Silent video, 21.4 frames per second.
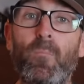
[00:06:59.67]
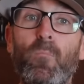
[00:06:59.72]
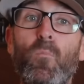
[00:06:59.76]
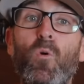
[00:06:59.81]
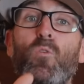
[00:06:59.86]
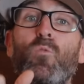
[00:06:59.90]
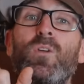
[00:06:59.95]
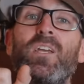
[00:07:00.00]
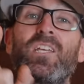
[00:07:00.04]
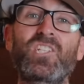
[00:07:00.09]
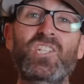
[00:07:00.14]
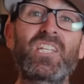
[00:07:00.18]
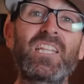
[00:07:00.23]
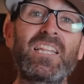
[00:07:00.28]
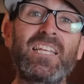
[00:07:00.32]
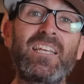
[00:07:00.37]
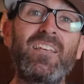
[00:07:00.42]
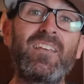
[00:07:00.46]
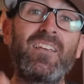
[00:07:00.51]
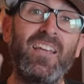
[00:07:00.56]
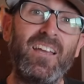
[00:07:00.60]
More
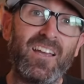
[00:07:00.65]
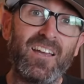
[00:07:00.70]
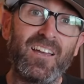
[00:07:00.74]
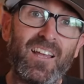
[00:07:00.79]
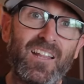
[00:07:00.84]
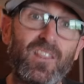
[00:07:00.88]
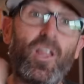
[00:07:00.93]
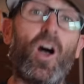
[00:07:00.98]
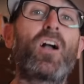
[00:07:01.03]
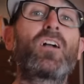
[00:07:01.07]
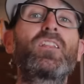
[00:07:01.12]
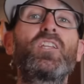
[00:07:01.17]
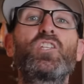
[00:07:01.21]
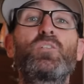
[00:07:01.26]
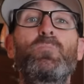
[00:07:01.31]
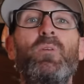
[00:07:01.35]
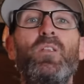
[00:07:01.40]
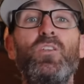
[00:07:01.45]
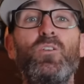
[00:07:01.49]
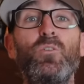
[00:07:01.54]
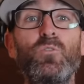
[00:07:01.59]
recently, Lachlan's
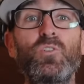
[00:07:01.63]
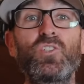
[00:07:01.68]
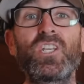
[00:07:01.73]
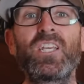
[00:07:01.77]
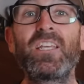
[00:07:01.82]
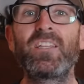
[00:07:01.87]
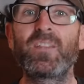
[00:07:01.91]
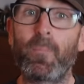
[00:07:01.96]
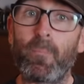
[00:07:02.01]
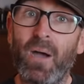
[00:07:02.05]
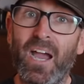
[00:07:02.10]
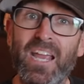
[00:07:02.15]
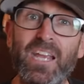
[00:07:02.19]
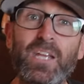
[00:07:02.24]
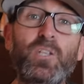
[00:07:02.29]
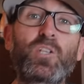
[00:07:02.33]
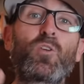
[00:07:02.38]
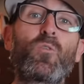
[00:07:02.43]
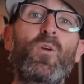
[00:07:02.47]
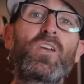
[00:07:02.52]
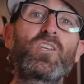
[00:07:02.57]
been using the
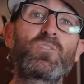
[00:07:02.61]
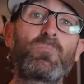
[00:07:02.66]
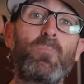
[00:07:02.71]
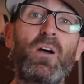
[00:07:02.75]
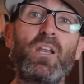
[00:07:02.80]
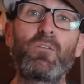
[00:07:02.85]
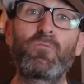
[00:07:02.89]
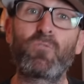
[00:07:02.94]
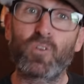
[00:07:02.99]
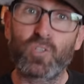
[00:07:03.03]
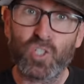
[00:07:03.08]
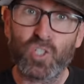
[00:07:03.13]
bike to raise money for